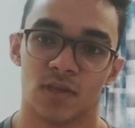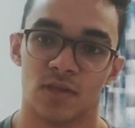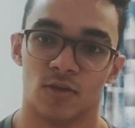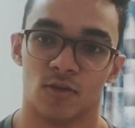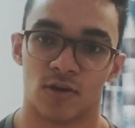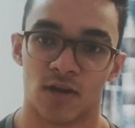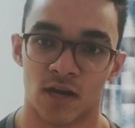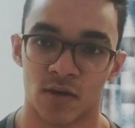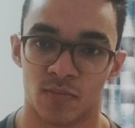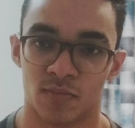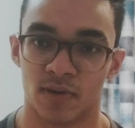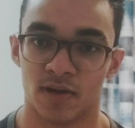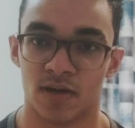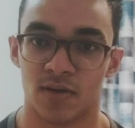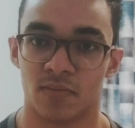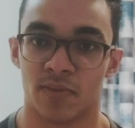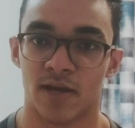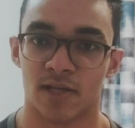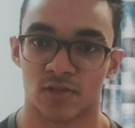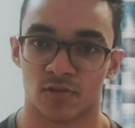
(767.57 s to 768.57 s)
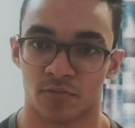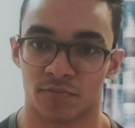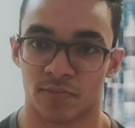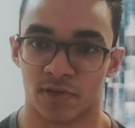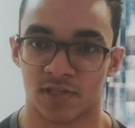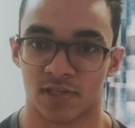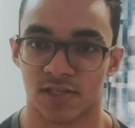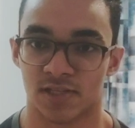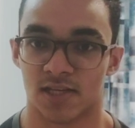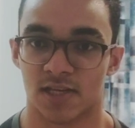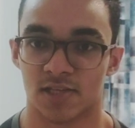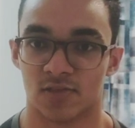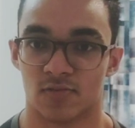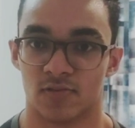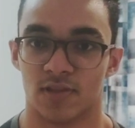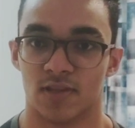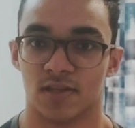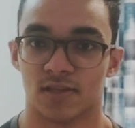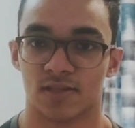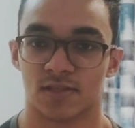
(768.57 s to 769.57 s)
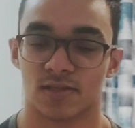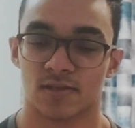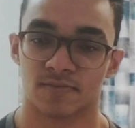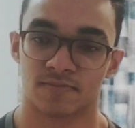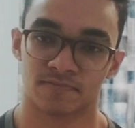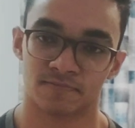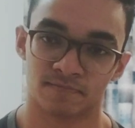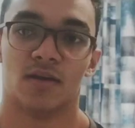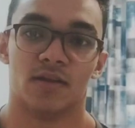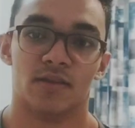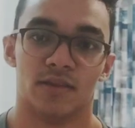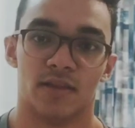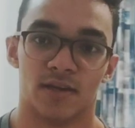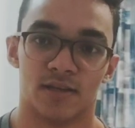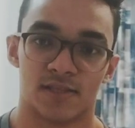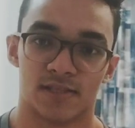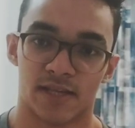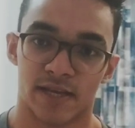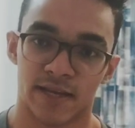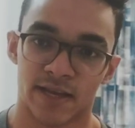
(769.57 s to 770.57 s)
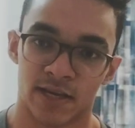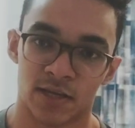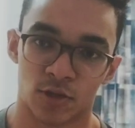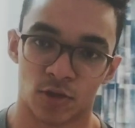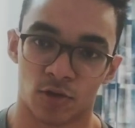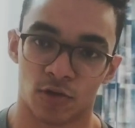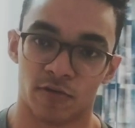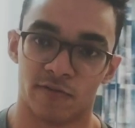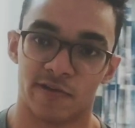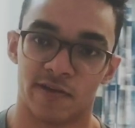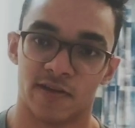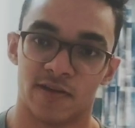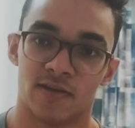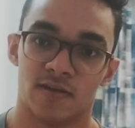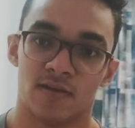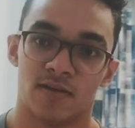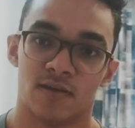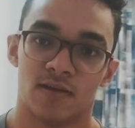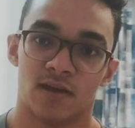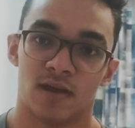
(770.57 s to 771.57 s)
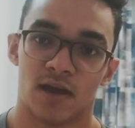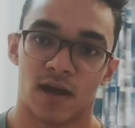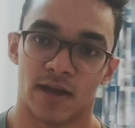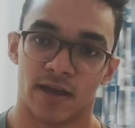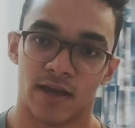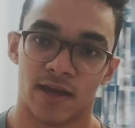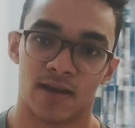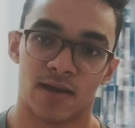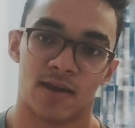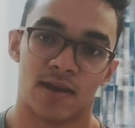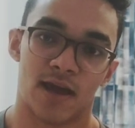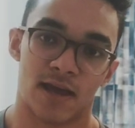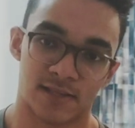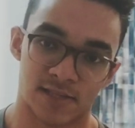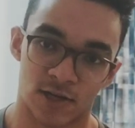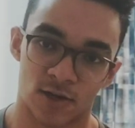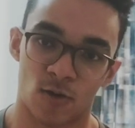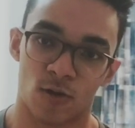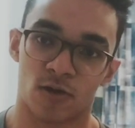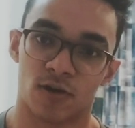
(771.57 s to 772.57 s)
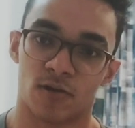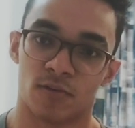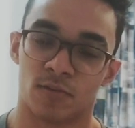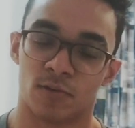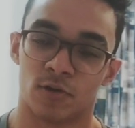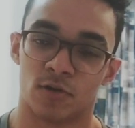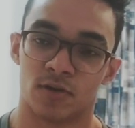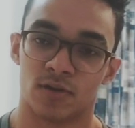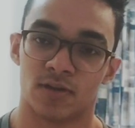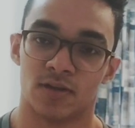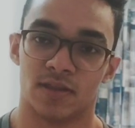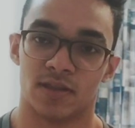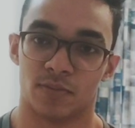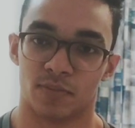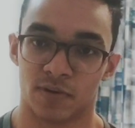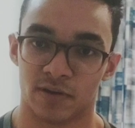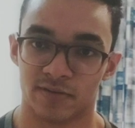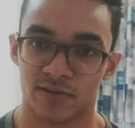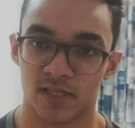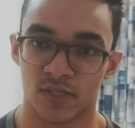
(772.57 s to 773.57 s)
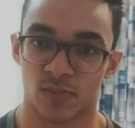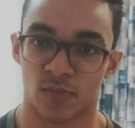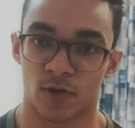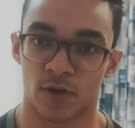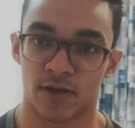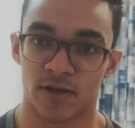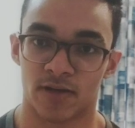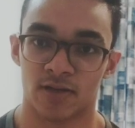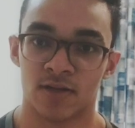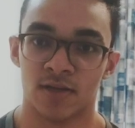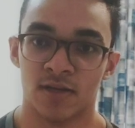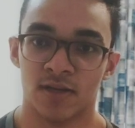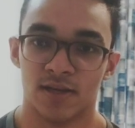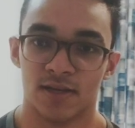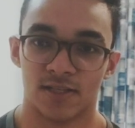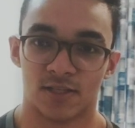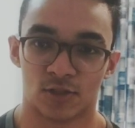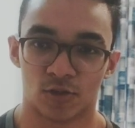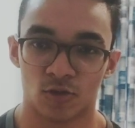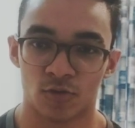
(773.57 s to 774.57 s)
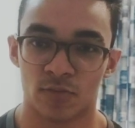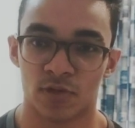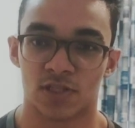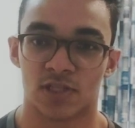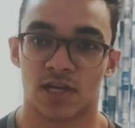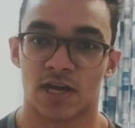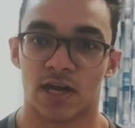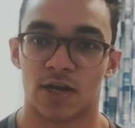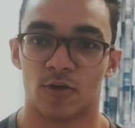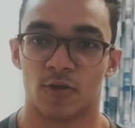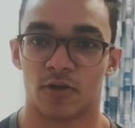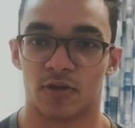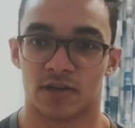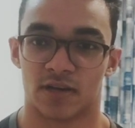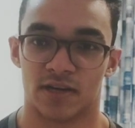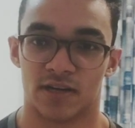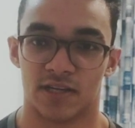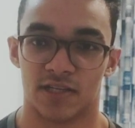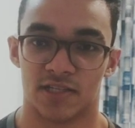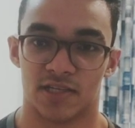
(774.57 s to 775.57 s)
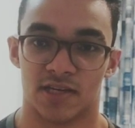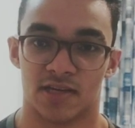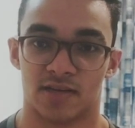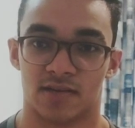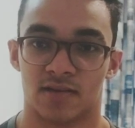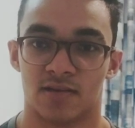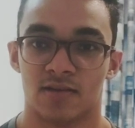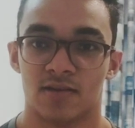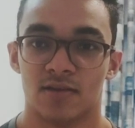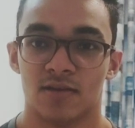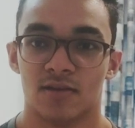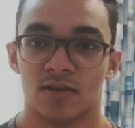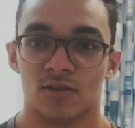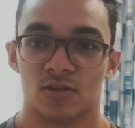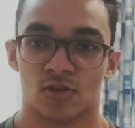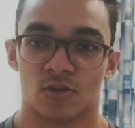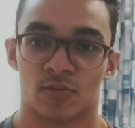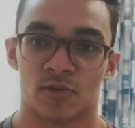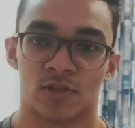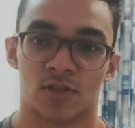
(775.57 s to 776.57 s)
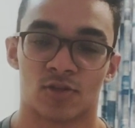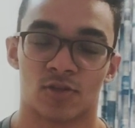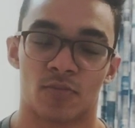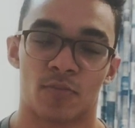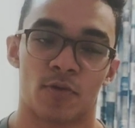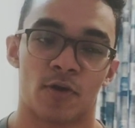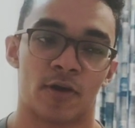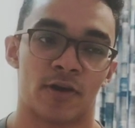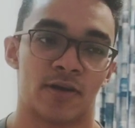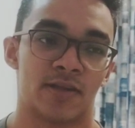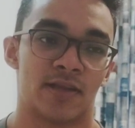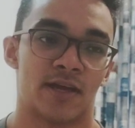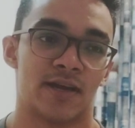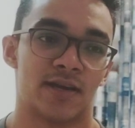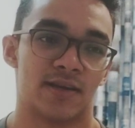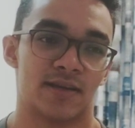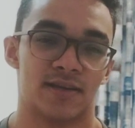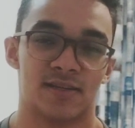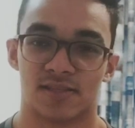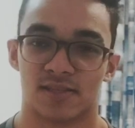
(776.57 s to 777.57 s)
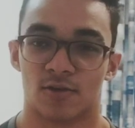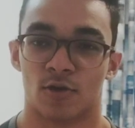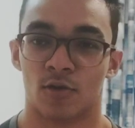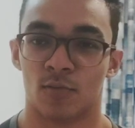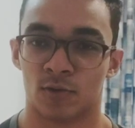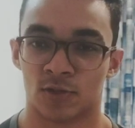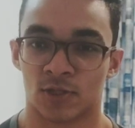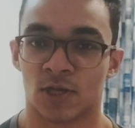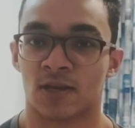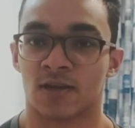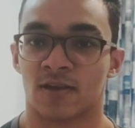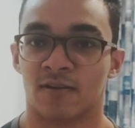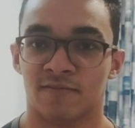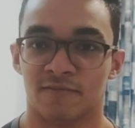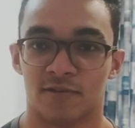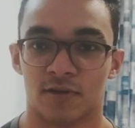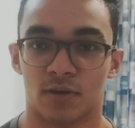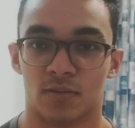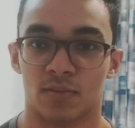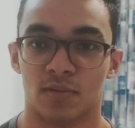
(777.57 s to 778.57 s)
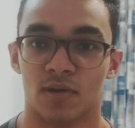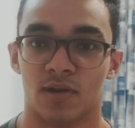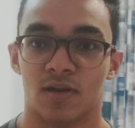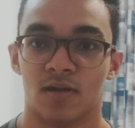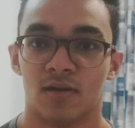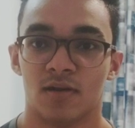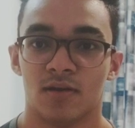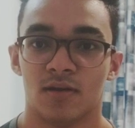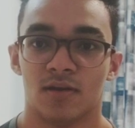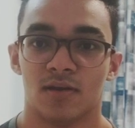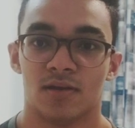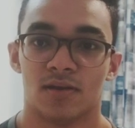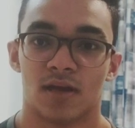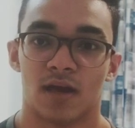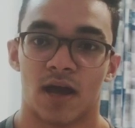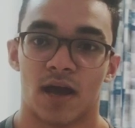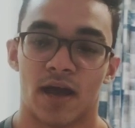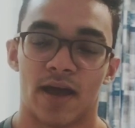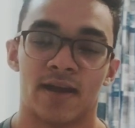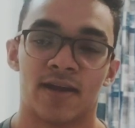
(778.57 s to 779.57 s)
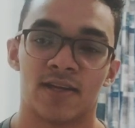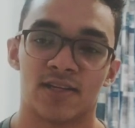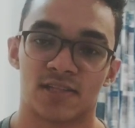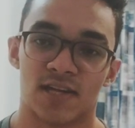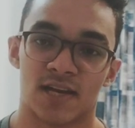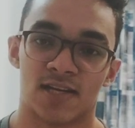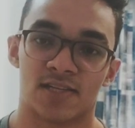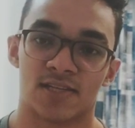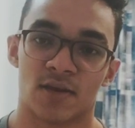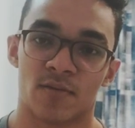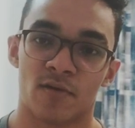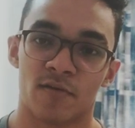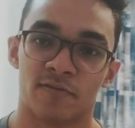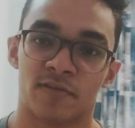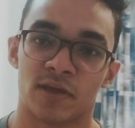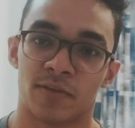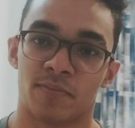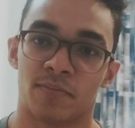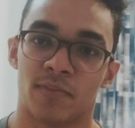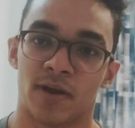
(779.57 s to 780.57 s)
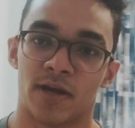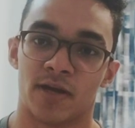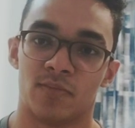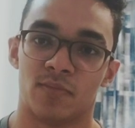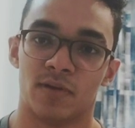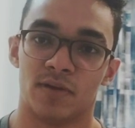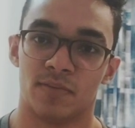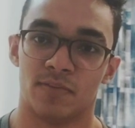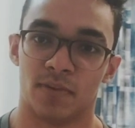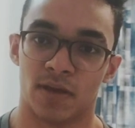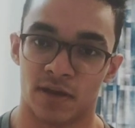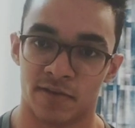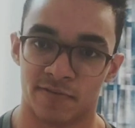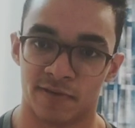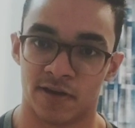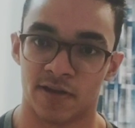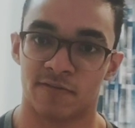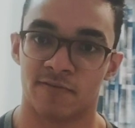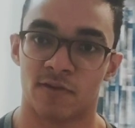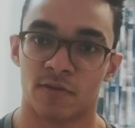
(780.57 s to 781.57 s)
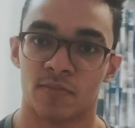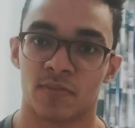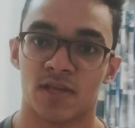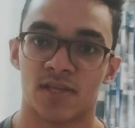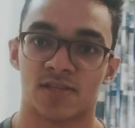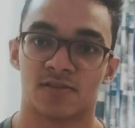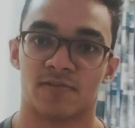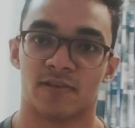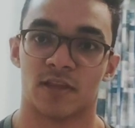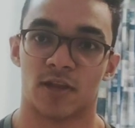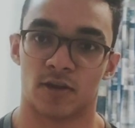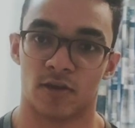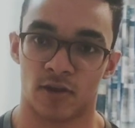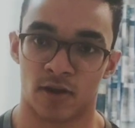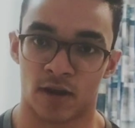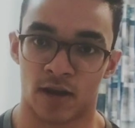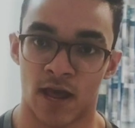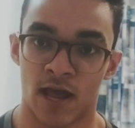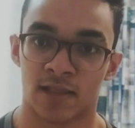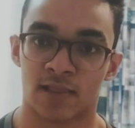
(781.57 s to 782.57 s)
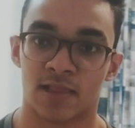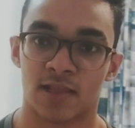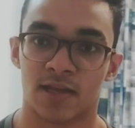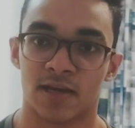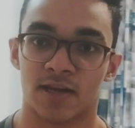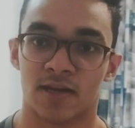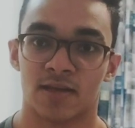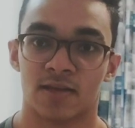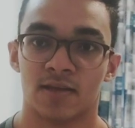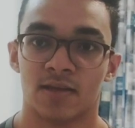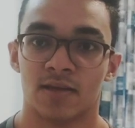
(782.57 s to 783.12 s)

You can't build maximum muscle size with this. The second throwaway, again as I talked about in the previous point, is too much cardio and conditioning. So much to the point that it's almost uncomfortable. I understand some of them might be benefiting from this, whether you're an athlete